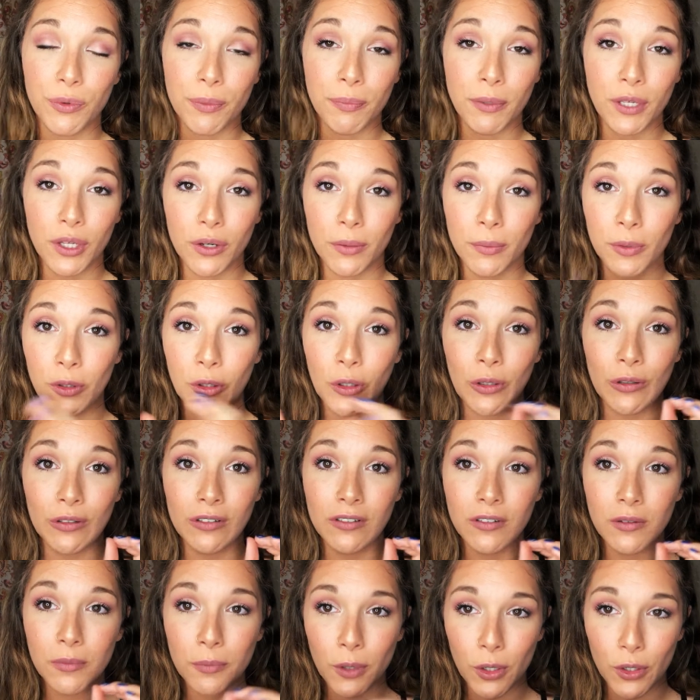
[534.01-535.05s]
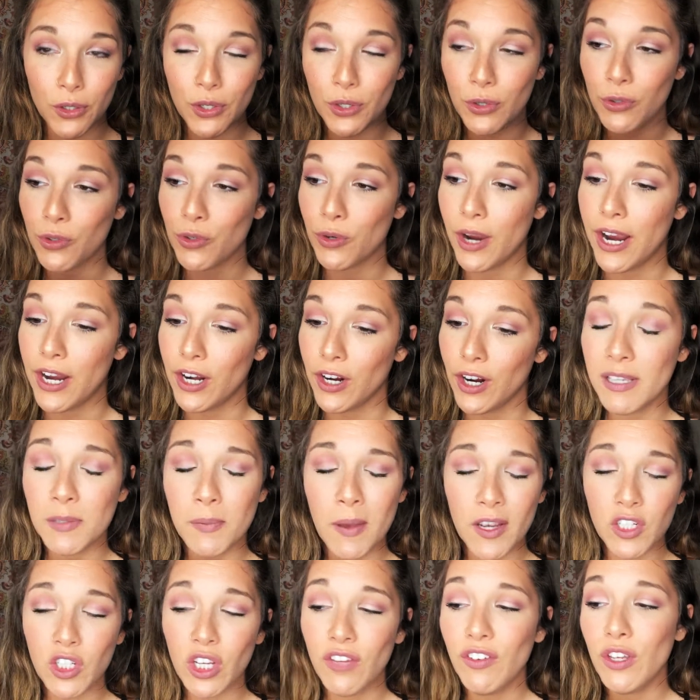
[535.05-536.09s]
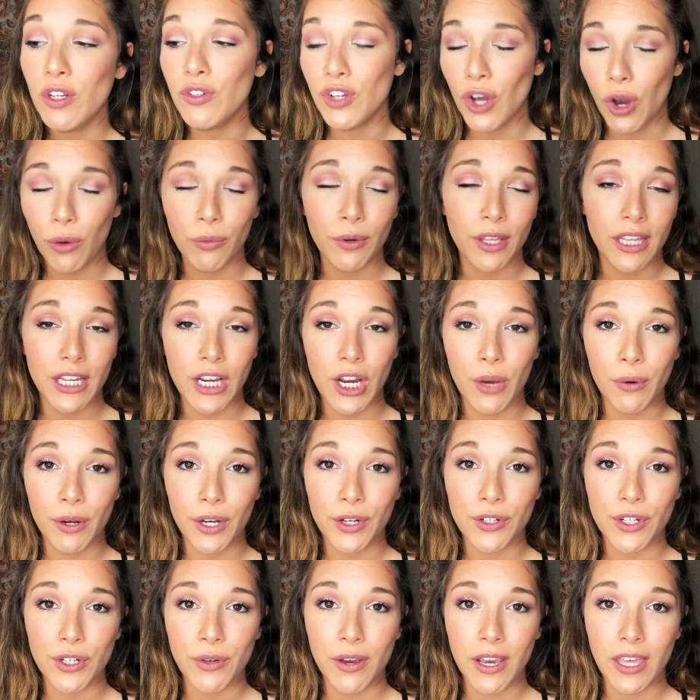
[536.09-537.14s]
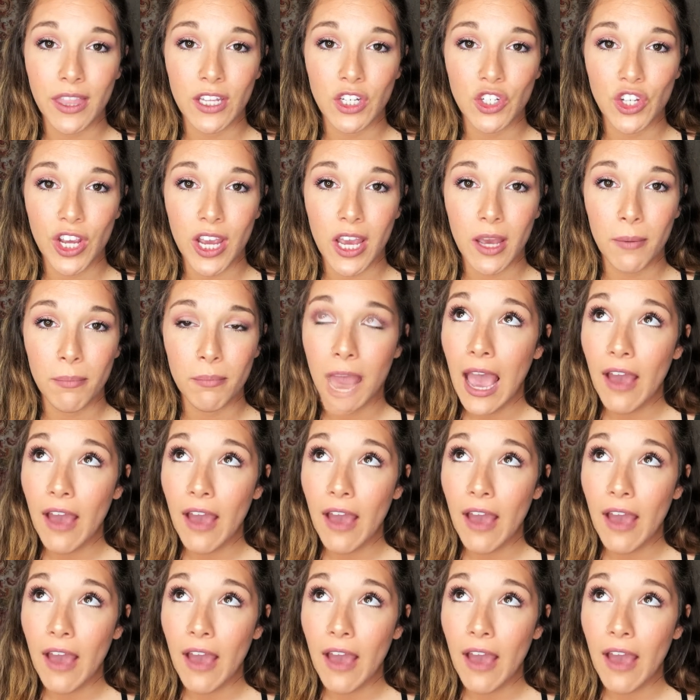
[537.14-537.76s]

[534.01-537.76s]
reputable personal trainer, especially if you don't really know what you're doing in the gym.